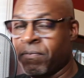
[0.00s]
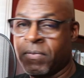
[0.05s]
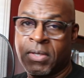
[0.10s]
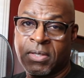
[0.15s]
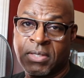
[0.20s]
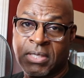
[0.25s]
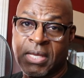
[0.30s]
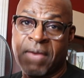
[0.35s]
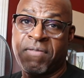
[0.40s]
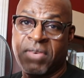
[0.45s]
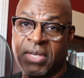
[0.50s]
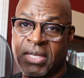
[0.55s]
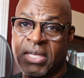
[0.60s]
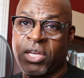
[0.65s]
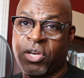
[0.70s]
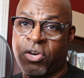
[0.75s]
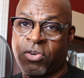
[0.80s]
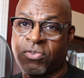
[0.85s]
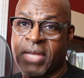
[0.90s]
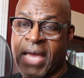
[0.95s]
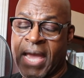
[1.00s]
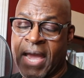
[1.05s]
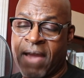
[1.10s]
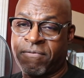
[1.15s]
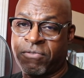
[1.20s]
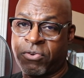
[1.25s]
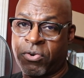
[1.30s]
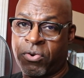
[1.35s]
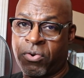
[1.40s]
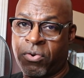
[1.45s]
70 years
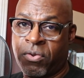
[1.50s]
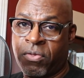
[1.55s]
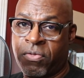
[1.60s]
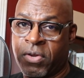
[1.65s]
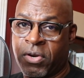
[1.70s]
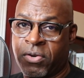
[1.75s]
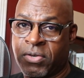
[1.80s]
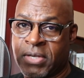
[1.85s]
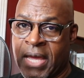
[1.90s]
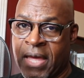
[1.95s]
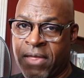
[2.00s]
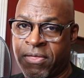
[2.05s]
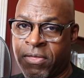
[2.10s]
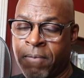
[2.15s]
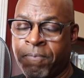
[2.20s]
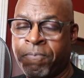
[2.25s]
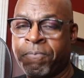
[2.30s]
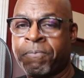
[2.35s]
after their death.